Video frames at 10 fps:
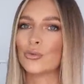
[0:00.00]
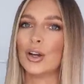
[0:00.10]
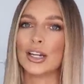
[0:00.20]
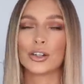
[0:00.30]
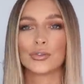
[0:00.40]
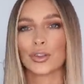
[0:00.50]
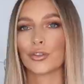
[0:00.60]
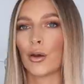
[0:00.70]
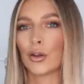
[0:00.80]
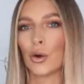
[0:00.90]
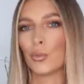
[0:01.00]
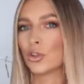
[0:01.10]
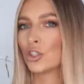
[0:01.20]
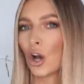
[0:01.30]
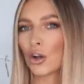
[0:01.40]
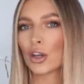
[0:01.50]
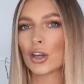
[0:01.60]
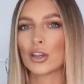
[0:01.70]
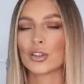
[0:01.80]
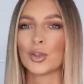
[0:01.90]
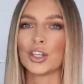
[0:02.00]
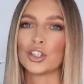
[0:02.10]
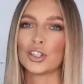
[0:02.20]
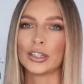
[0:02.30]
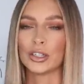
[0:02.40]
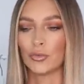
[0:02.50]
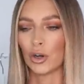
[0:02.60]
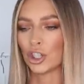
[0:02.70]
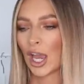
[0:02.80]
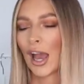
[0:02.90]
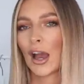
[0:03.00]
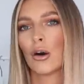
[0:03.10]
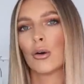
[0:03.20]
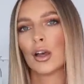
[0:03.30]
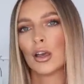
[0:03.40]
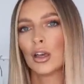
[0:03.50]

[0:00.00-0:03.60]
really good for throwing on with joggers when you just need to rush out.